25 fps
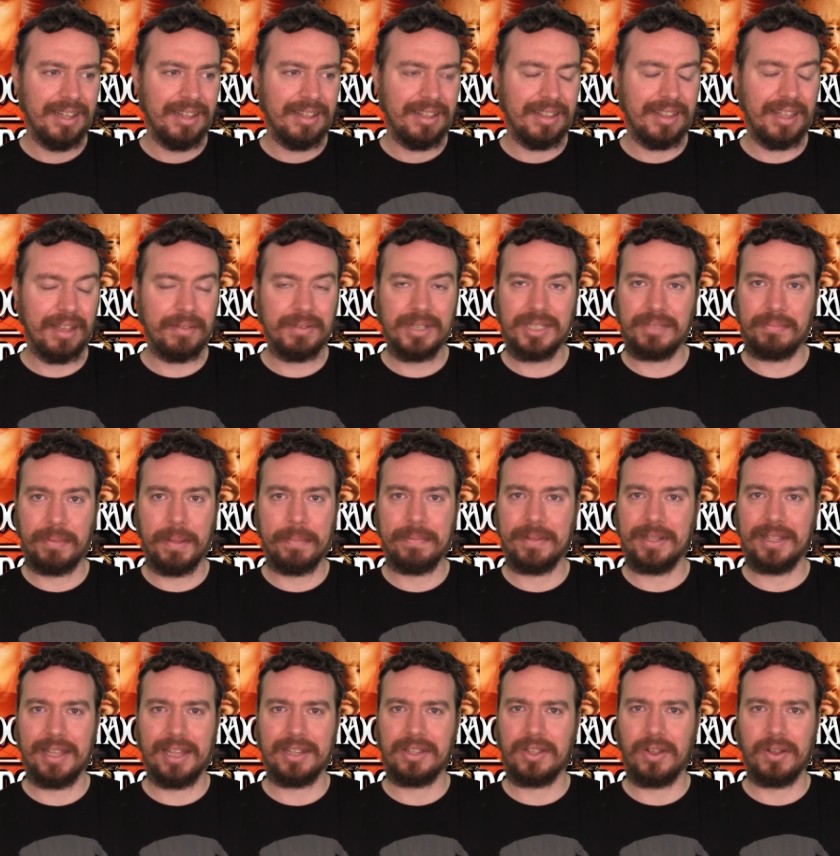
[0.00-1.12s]
there was people
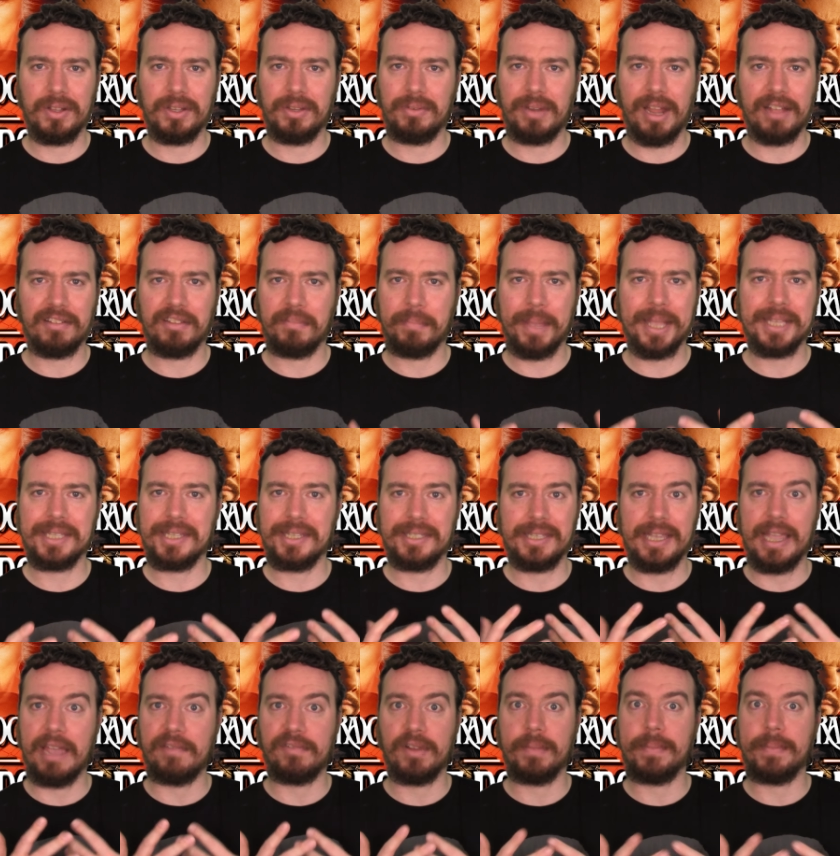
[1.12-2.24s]
that thought you'd have to basically see every